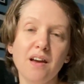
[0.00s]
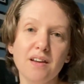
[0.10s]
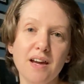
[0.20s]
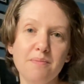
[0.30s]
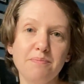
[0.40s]

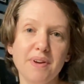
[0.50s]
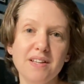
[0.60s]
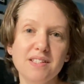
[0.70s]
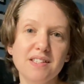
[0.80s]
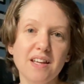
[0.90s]
Camp
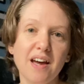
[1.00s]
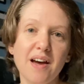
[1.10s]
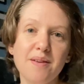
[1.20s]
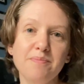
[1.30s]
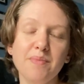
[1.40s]
is
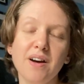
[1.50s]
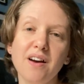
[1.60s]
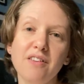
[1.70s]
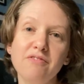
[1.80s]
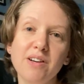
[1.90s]
a
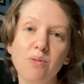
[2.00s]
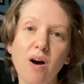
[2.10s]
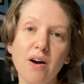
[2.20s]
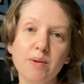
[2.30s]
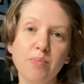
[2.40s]
real
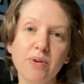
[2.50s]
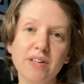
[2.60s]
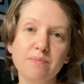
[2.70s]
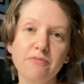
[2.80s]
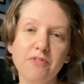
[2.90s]
high
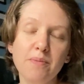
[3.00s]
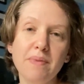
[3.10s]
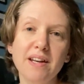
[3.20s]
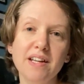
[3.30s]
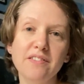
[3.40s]
point for
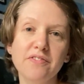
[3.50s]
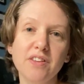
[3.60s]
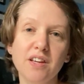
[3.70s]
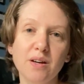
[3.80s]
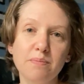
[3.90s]
many of the
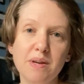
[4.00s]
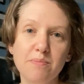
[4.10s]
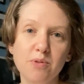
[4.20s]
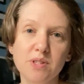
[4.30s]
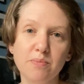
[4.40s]
young
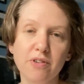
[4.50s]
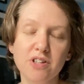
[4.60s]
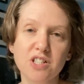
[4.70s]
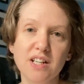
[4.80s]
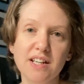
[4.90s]
people
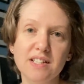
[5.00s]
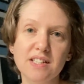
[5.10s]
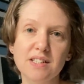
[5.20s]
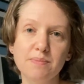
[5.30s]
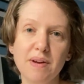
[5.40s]
spiritually,
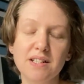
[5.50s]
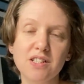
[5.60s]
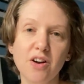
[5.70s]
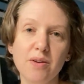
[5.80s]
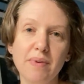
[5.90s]
to spend
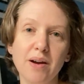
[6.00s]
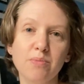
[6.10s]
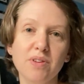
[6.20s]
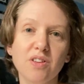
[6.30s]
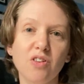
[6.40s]
time out
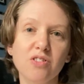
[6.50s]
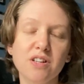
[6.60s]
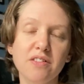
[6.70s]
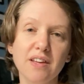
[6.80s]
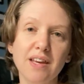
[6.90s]
with God,
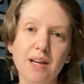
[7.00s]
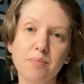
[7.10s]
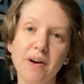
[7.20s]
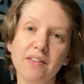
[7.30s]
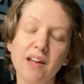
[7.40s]
thinking
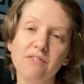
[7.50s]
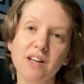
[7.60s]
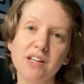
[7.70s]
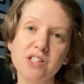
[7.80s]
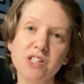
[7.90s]
about their
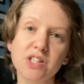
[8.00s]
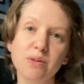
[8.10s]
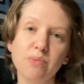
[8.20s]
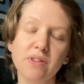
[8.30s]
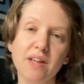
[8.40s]

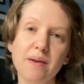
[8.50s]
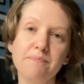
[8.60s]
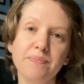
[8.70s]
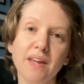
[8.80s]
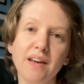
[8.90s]
relationship with
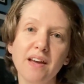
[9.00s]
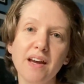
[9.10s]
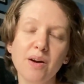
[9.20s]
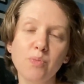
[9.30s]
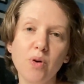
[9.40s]
Him
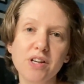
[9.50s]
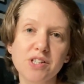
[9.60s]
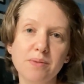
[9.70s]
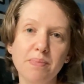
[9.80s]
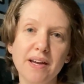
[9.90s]
and
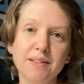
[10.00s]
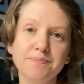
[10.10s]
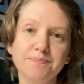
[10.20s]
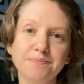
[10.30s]
worshipping.